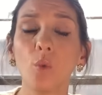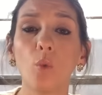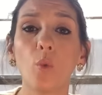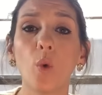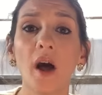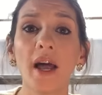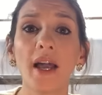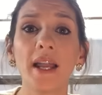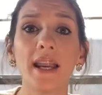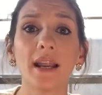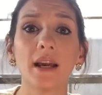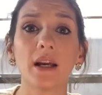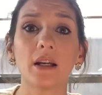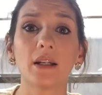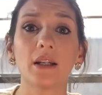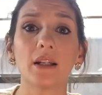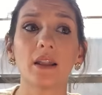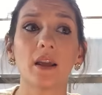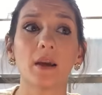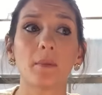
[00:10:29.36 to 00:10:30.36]
what
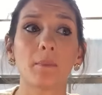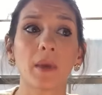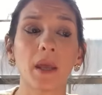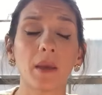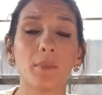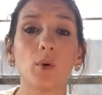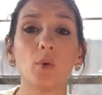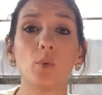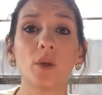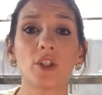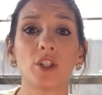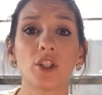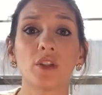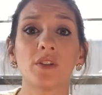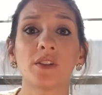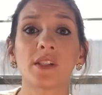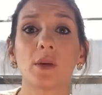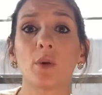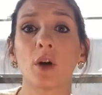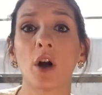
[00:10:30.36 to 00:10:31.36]
people would
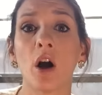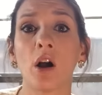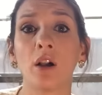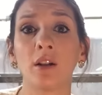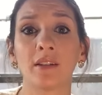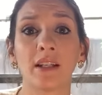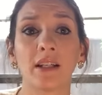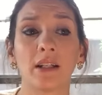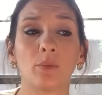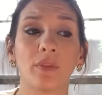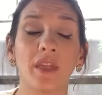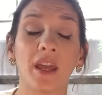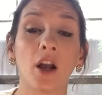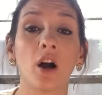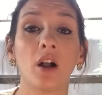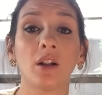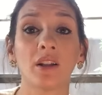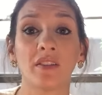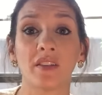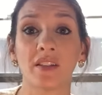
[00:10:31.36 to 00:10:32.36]
do is they would called it, they
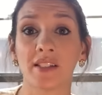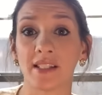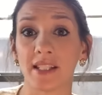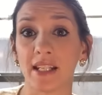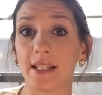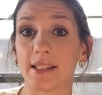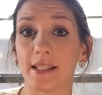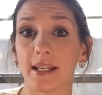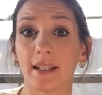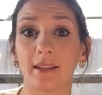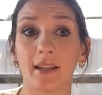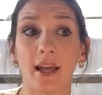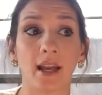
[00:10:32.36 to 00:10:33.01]
called it the season.